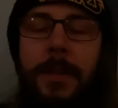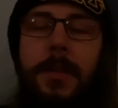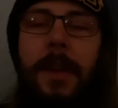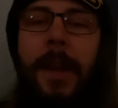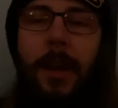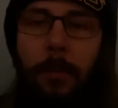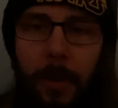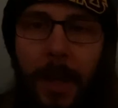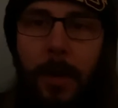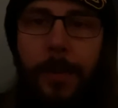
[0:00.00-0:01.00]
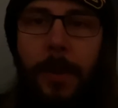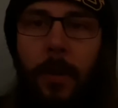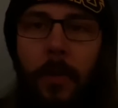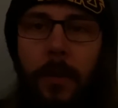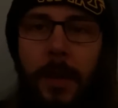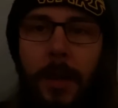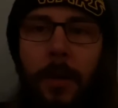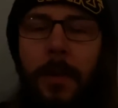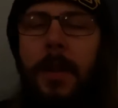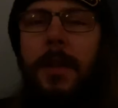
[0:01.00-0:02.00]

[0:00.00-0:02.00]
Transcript: and today I am back with another video.